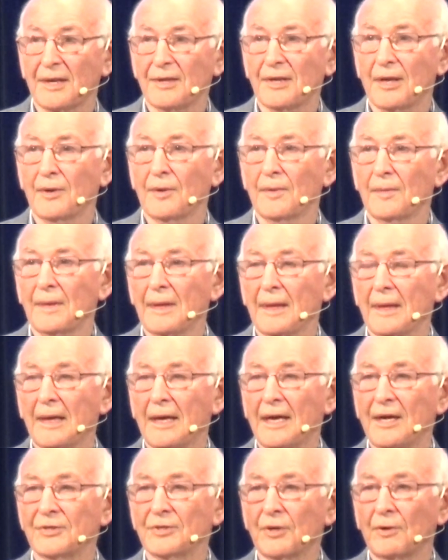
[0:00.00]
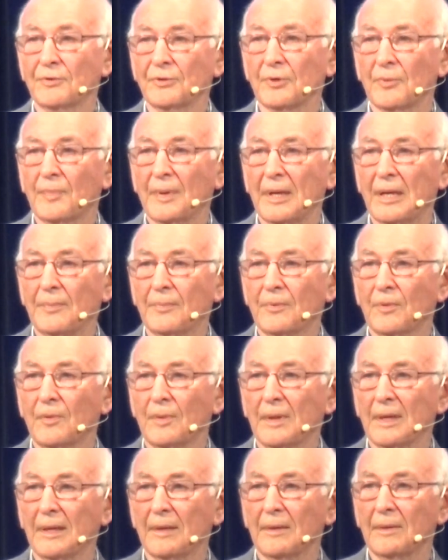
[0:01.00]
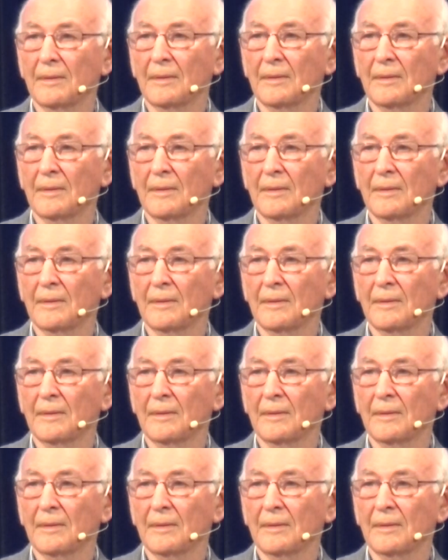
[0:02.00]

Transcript: I know as older people we